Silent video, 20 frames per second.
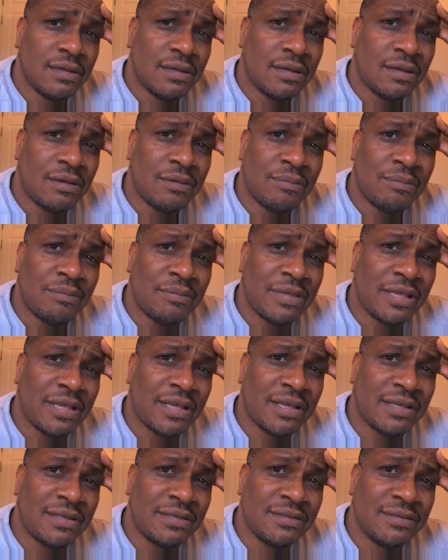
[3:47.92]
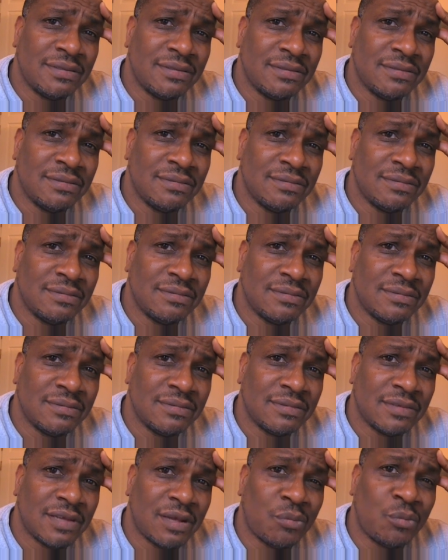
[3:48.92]
Oh man,
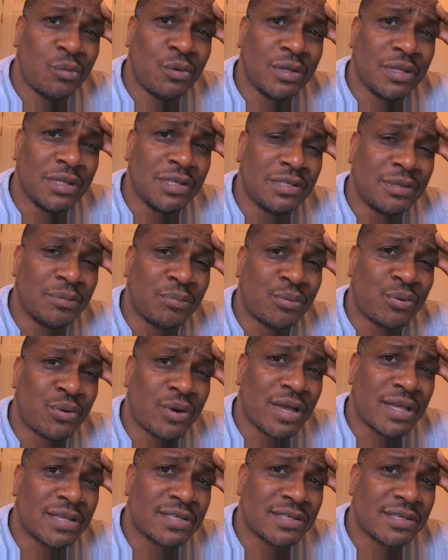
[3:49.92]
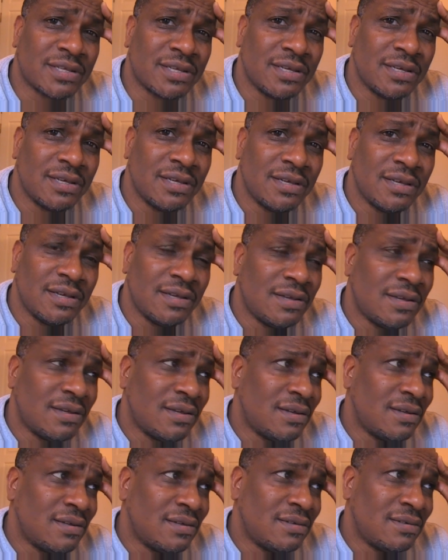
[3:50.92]
I'm really depressed.
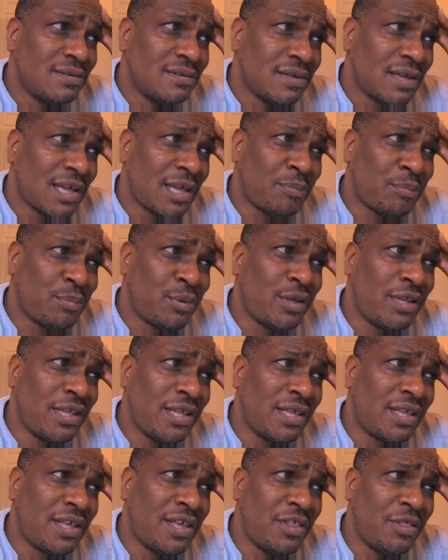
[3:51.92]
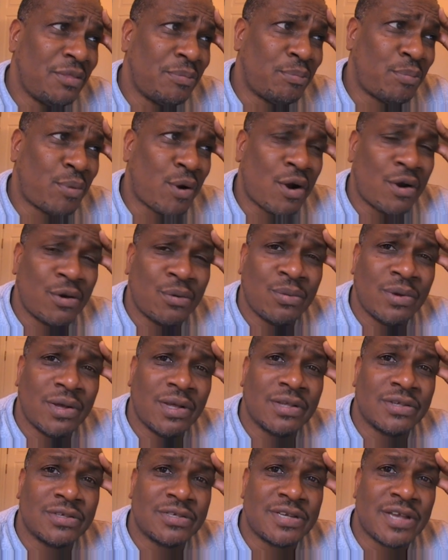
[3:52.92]
I put in Keith
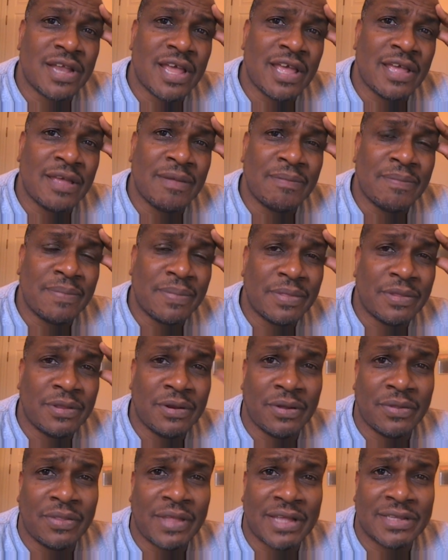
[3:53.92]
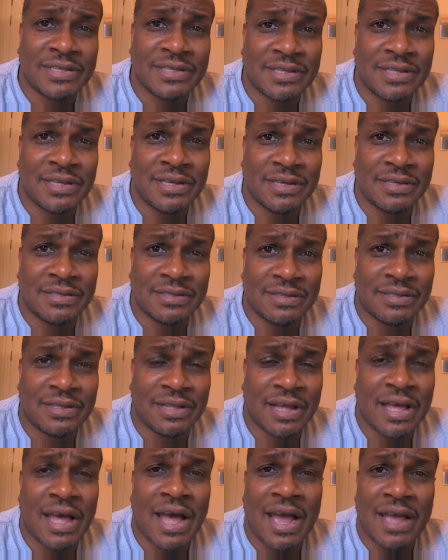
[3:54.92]
Bardwell's name, you know, that's the,
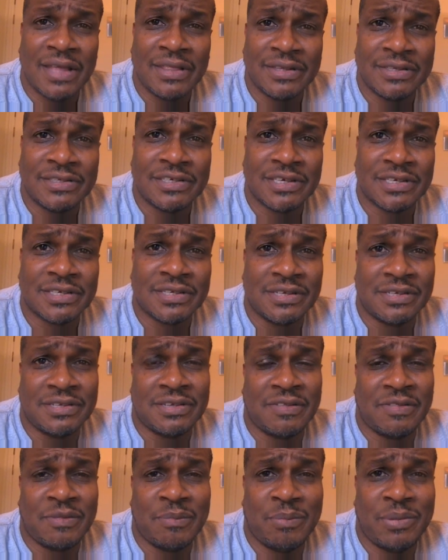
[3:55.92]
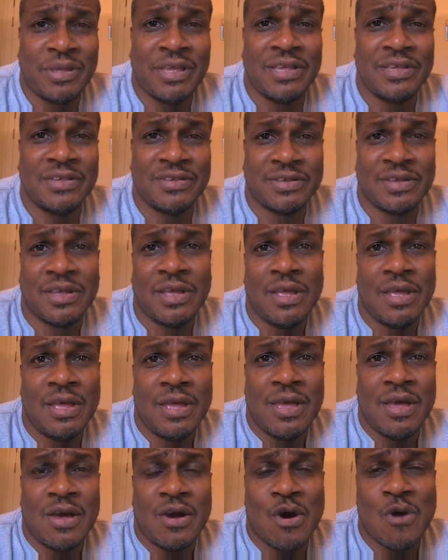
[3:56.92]
the guy, the Justice of the Peace,
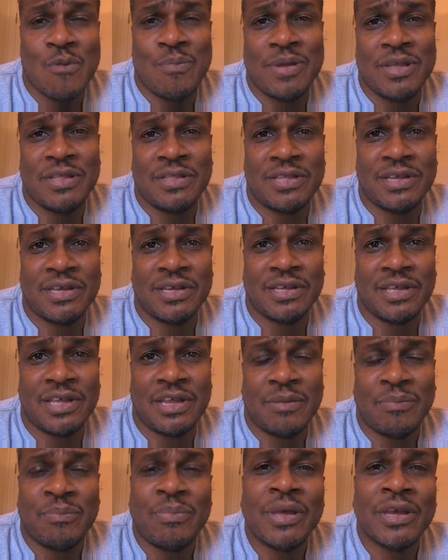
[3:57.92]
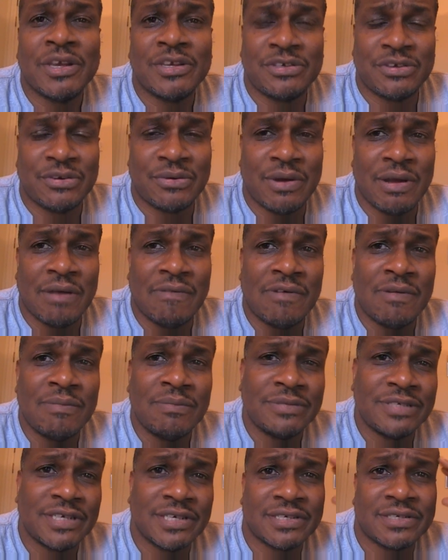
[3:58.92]
hoping to get a picture of
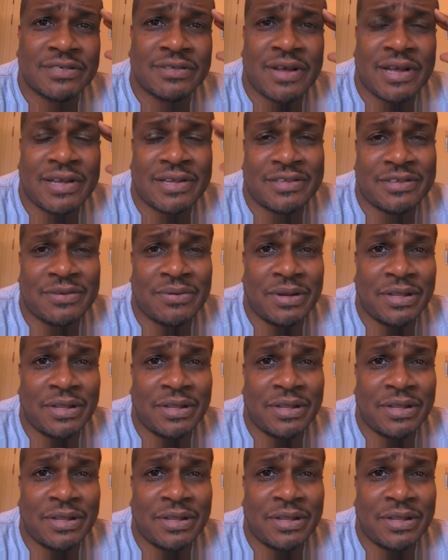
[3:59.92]
him just so I could see